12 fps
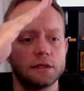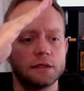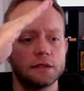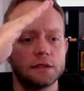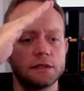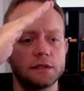
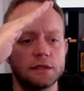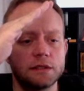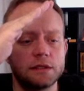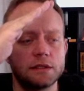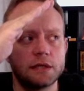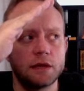
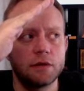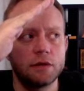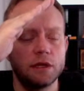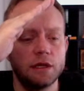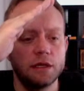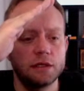
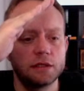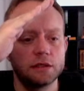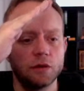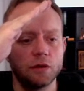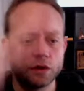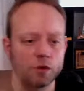southeast,
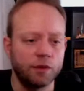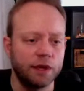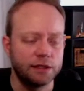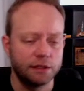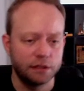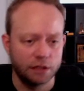
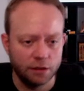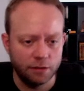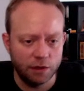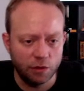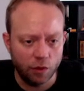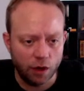northwest is going to
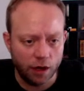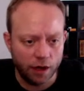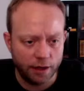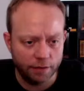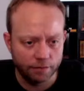be Y.